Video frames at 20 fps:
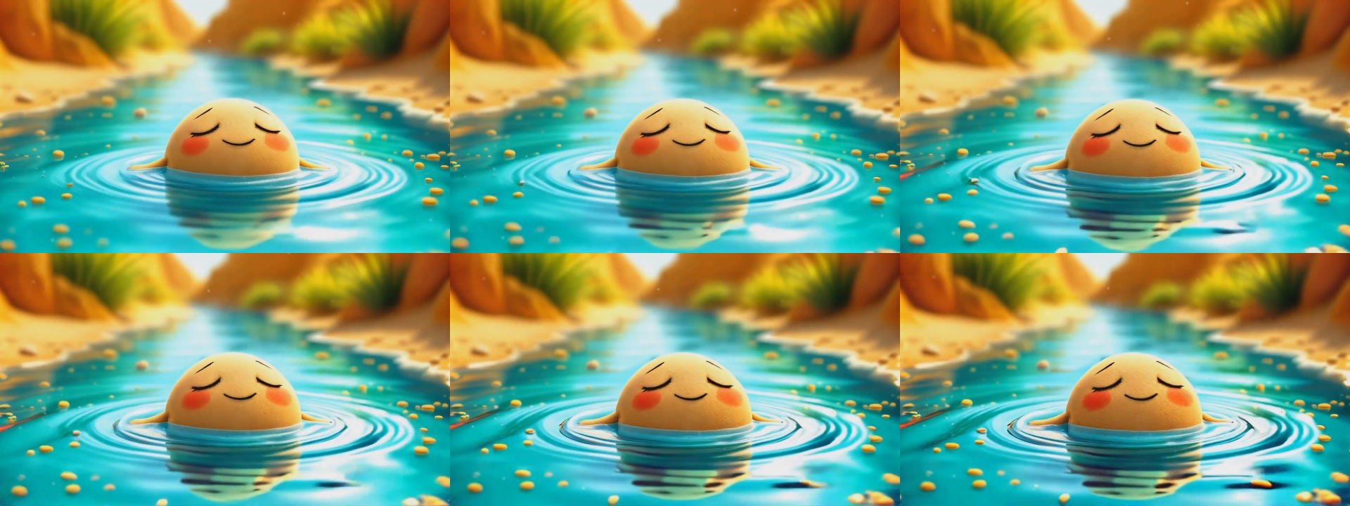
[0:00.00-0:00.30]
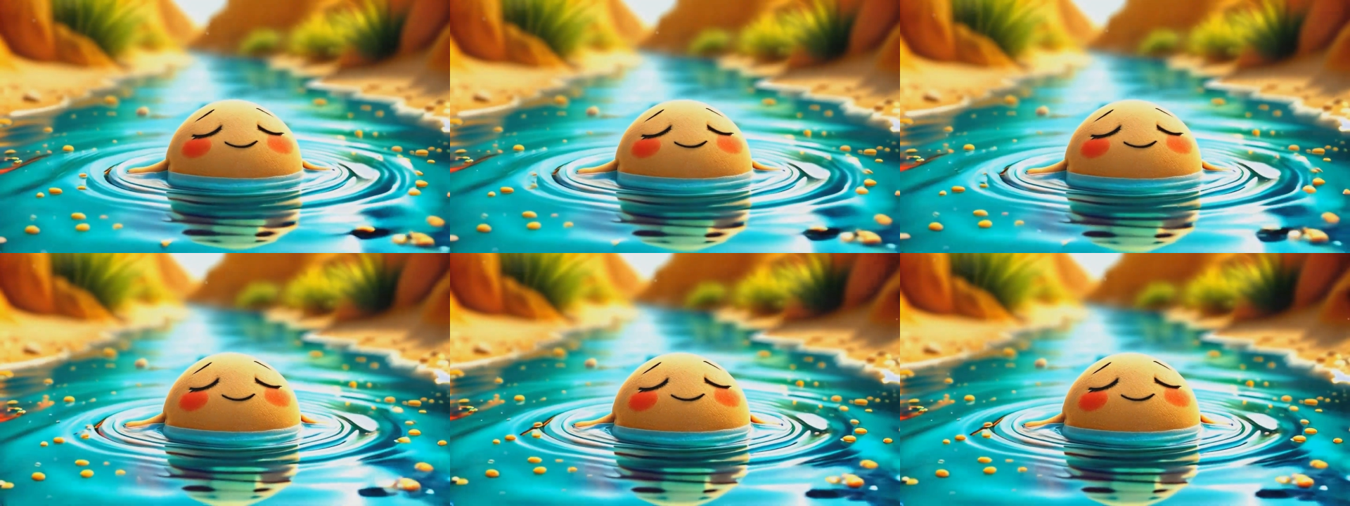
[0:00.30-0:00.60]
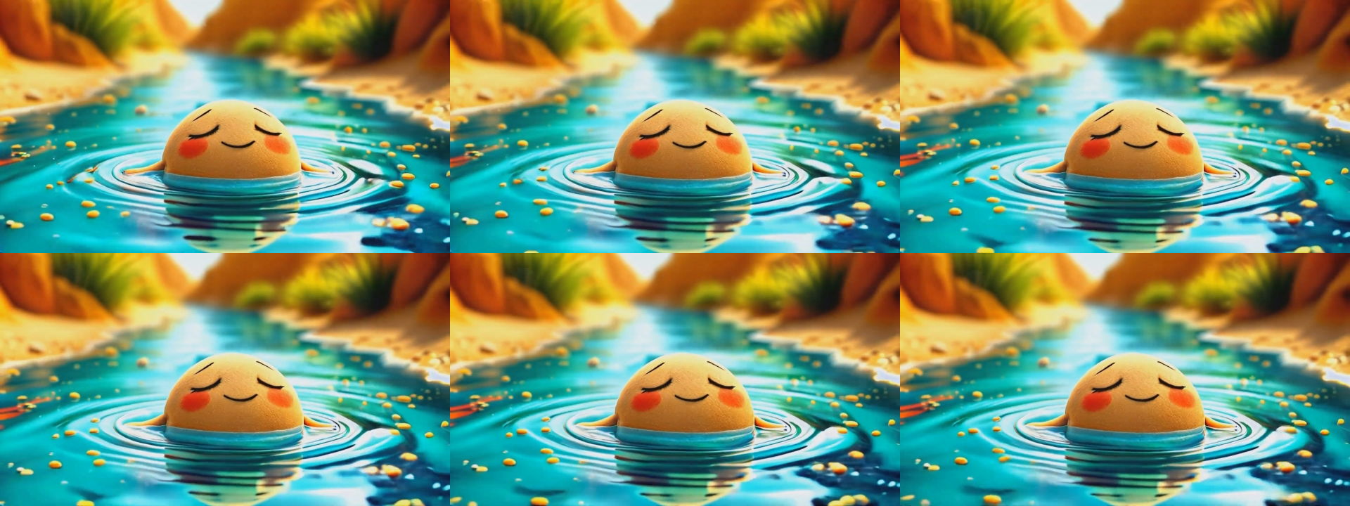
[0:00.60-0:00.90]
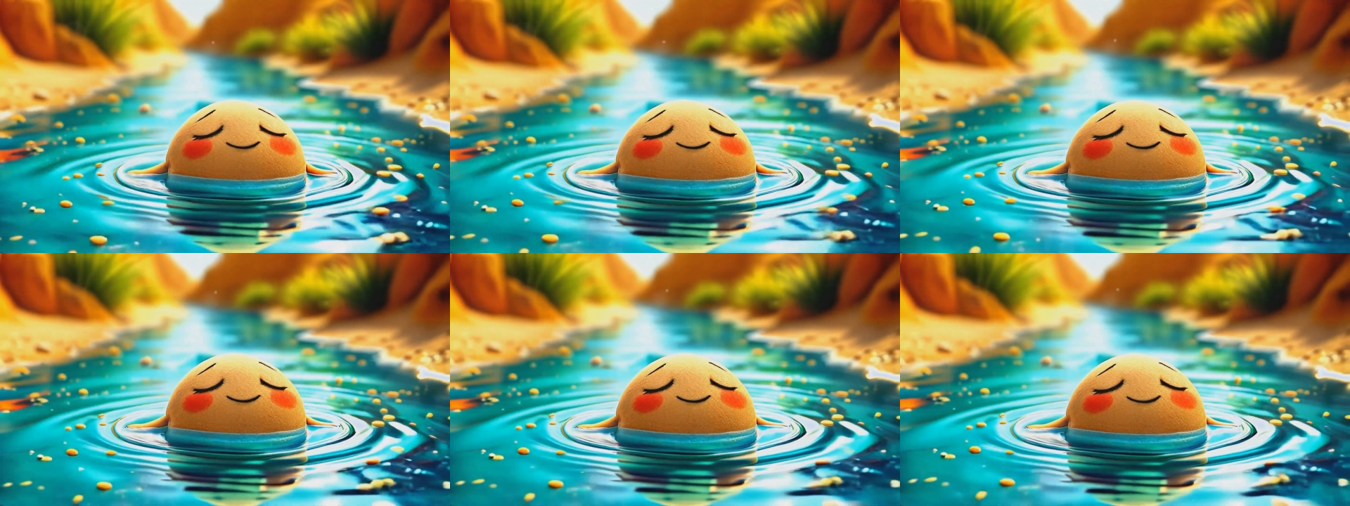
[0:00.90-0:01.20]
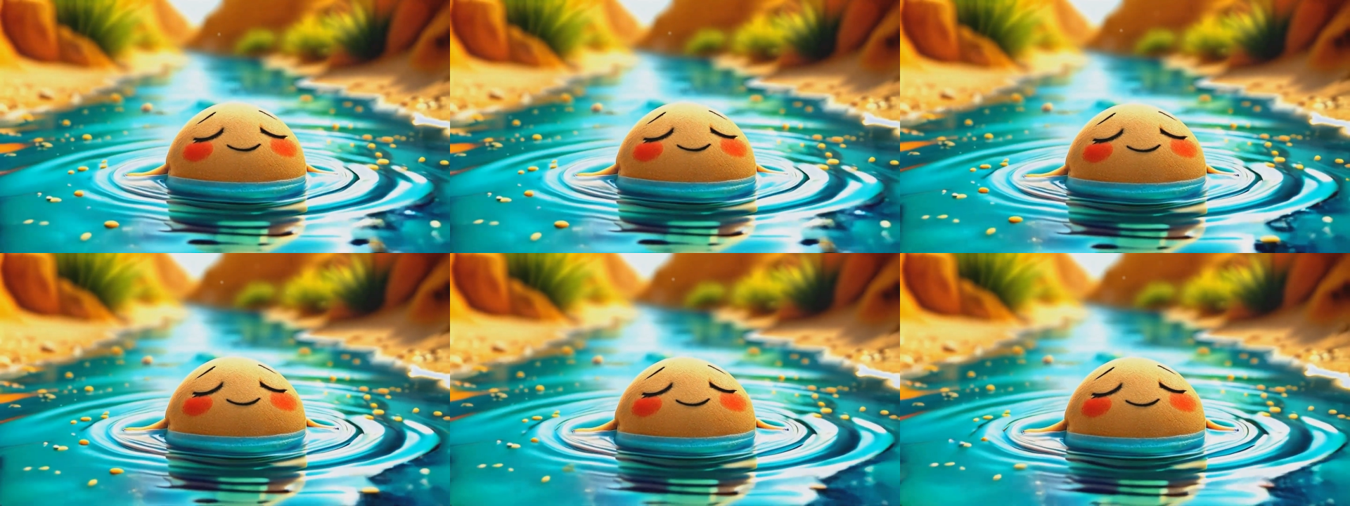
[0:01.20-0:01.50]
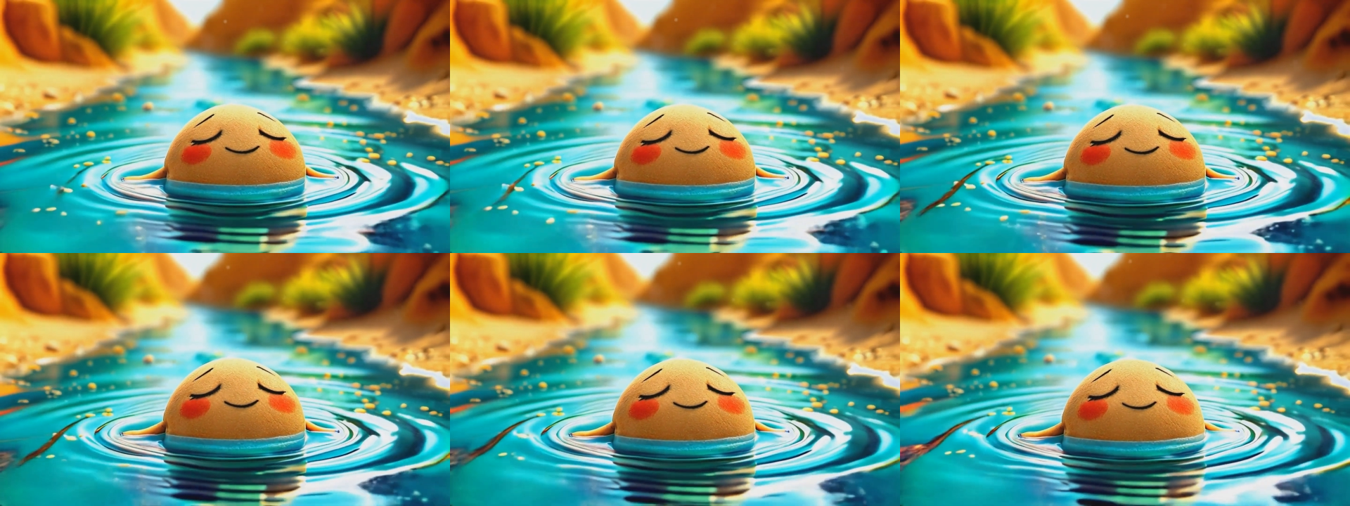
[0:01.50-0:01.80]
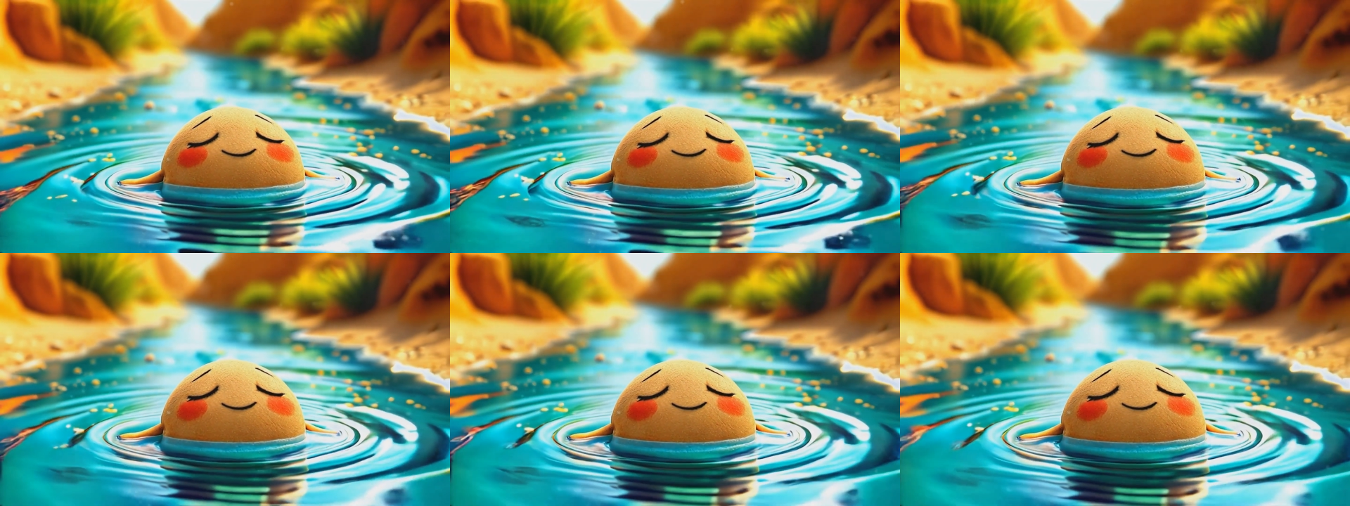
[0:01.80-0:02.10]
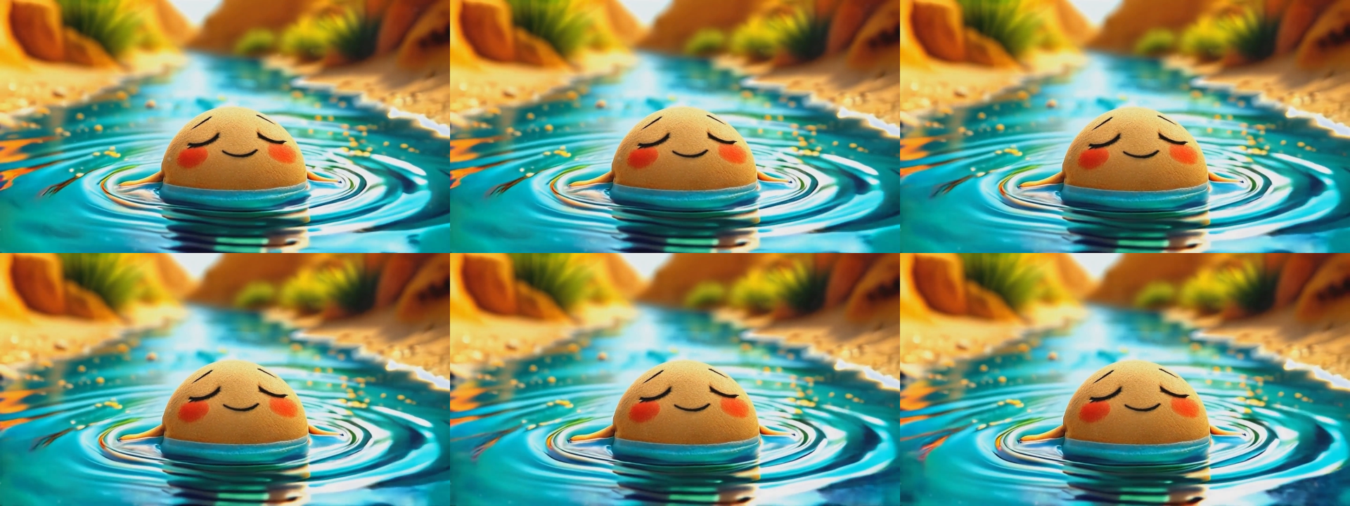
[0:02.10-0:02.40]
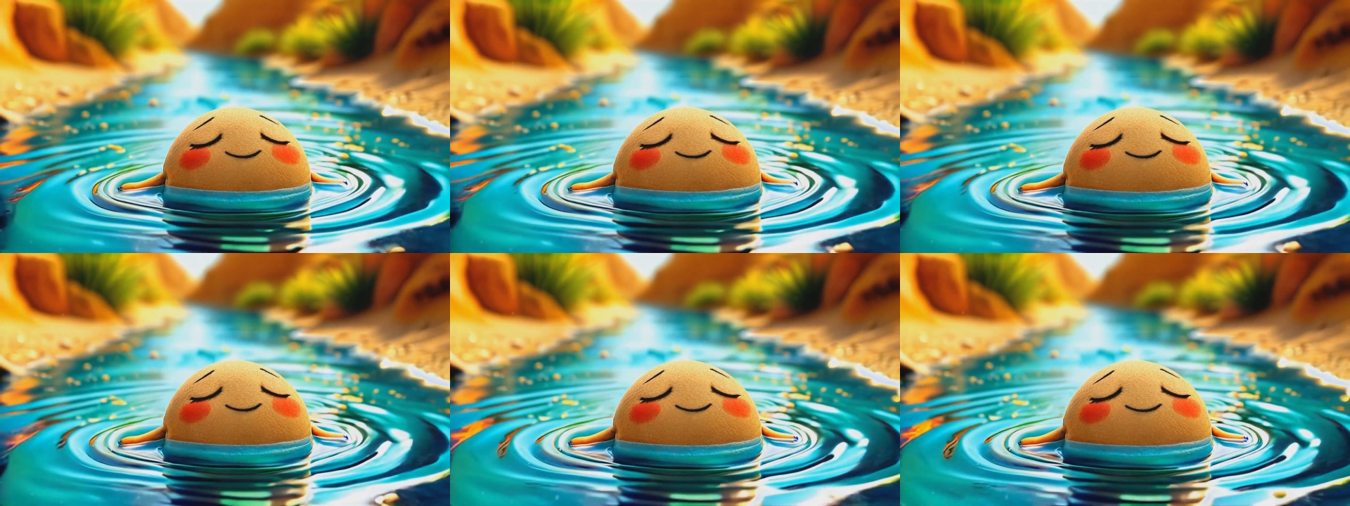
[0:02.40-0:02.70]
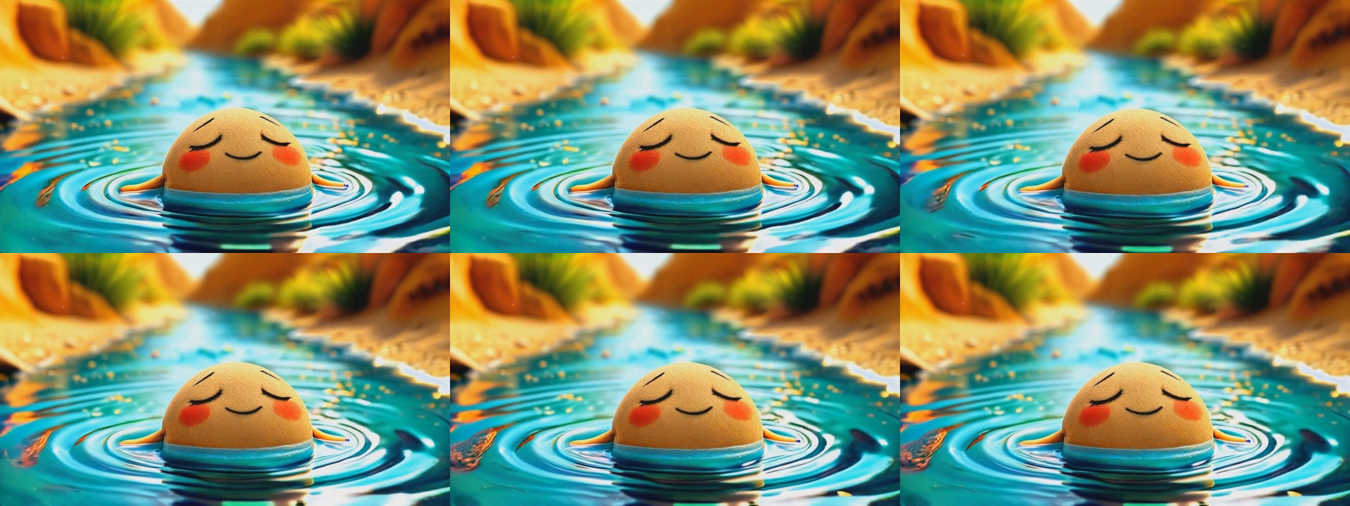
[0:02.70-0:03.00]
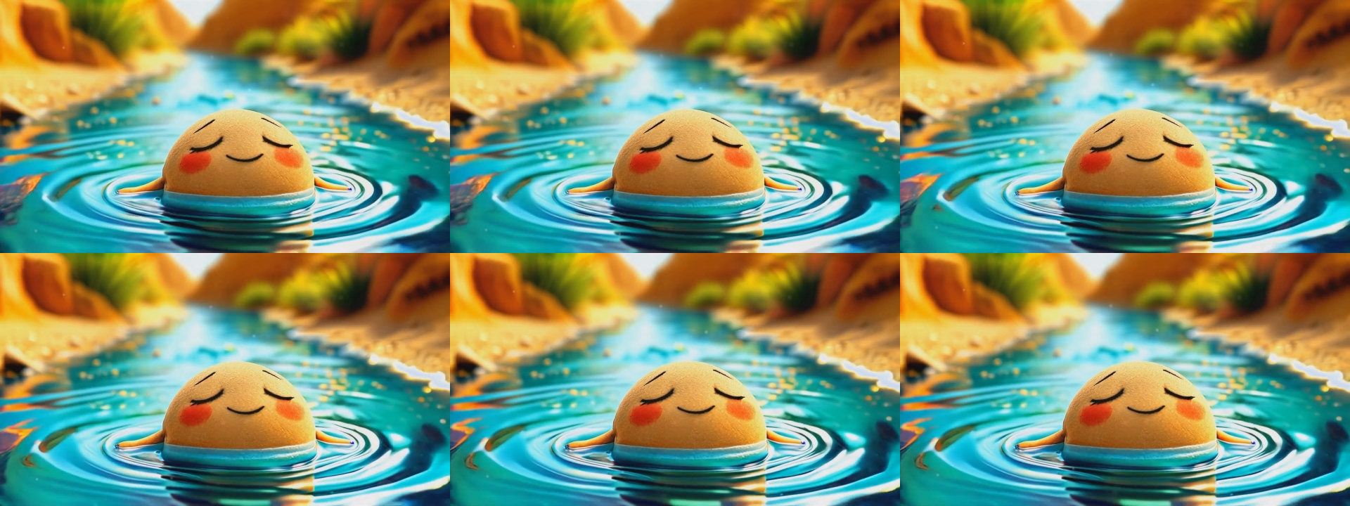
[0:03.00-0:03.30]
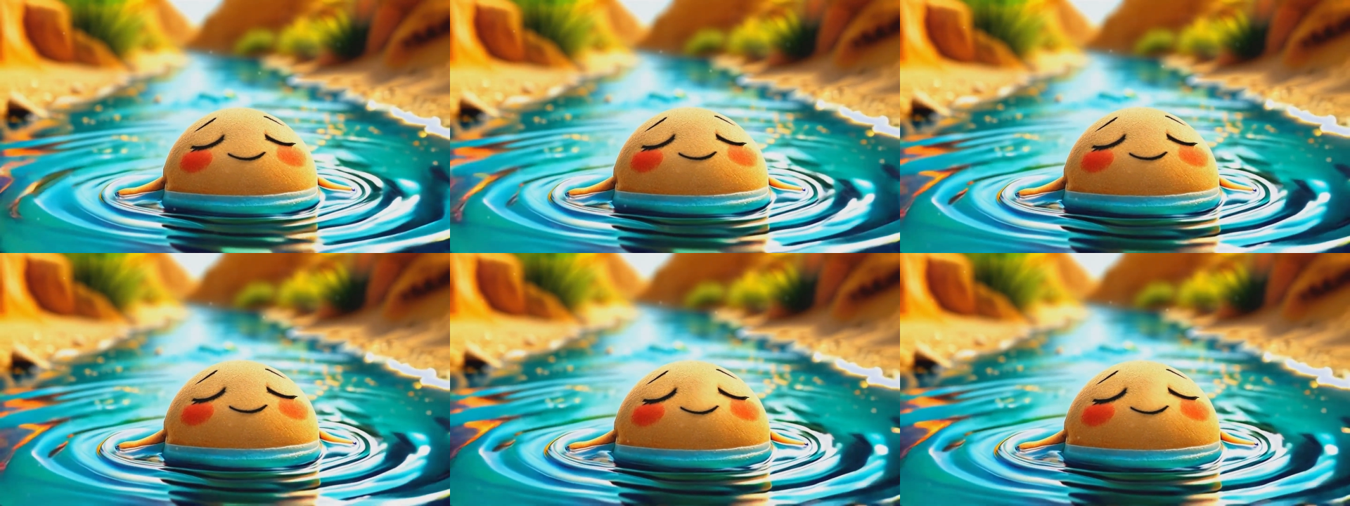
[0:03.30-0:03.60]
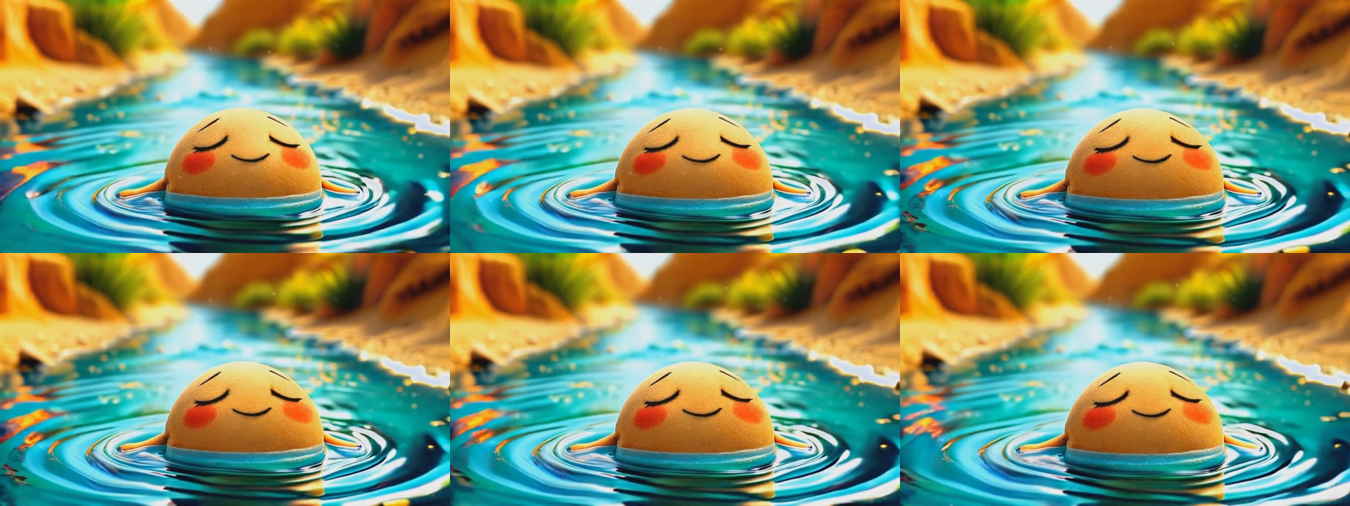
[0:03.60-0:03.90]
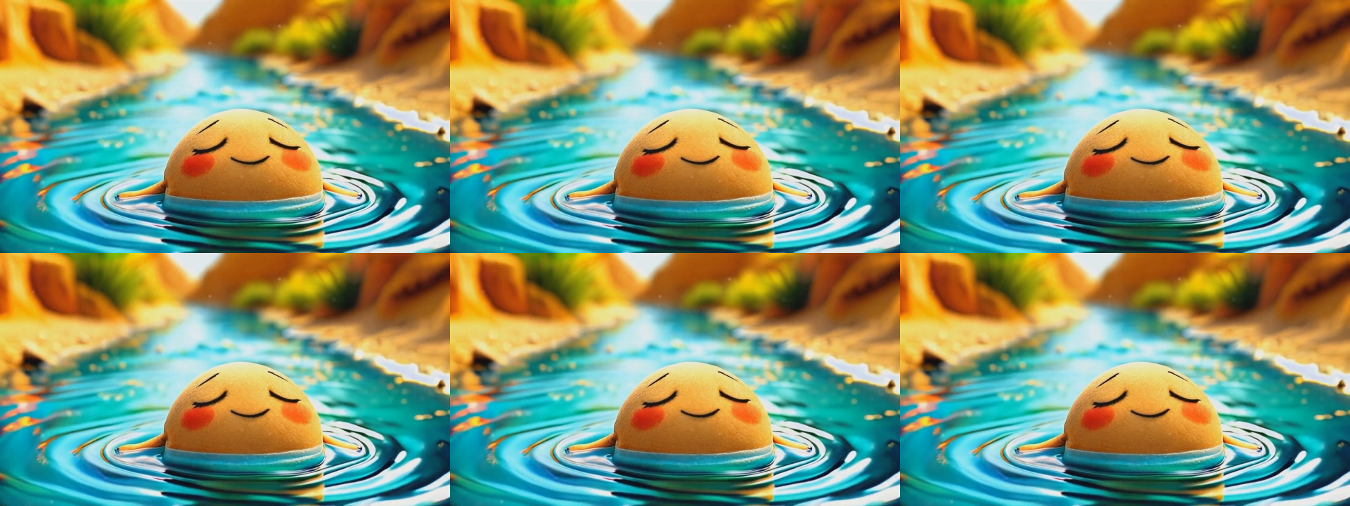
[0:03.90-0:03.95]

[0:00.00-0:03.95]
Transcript: [unreadable: no face in view]